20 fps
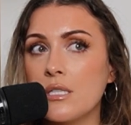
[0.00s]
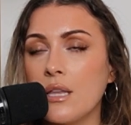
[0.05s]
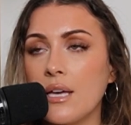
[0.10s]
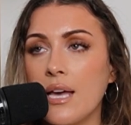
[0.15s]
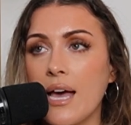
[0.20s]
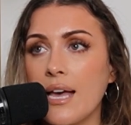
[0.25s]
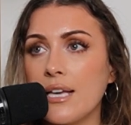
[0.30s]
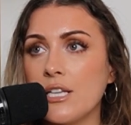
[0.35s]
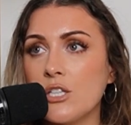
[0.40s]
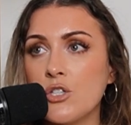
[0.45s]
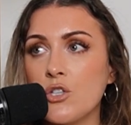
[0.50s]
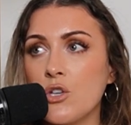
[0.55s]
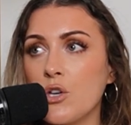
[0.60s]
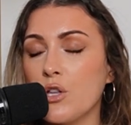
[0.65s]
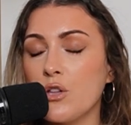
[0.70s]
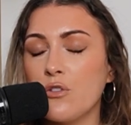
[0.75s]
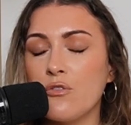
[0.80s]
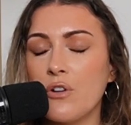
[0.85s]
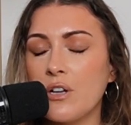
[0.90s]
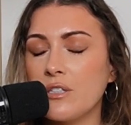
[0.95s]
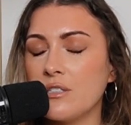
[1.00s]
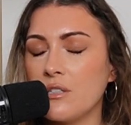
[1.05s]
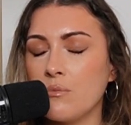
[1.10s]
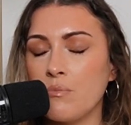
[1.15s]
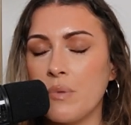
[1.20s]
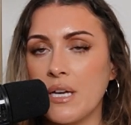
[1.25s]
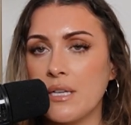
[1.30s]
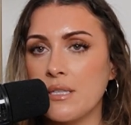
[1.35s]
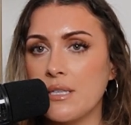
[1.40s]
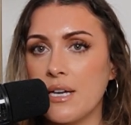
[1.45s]
the guy's girlfriend
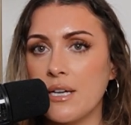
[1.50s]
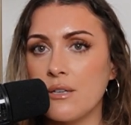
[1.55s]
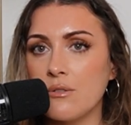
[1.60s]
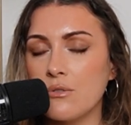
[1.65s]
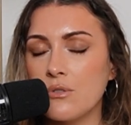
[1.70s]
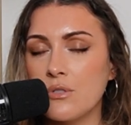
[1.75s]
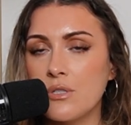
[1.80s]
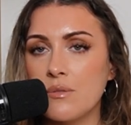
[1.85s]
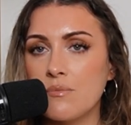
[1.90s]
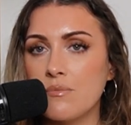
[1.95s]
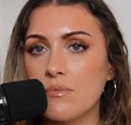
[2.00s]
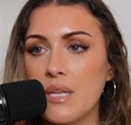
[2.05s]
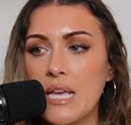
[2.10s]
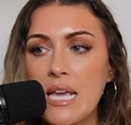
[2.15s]
had picked out,